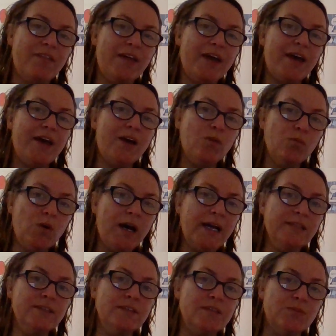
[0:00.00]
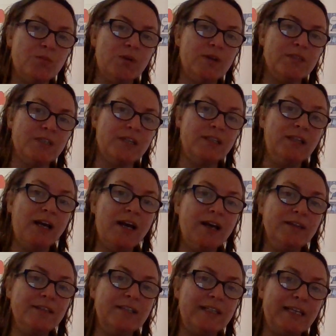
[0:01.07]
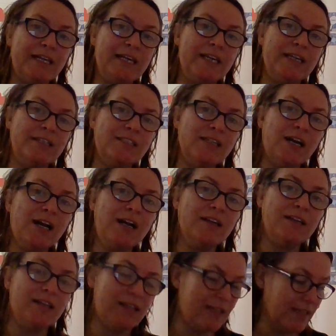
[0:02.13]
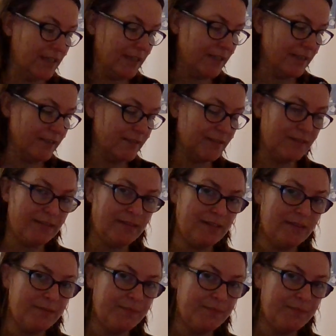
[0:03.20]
There once was an ugly duckling.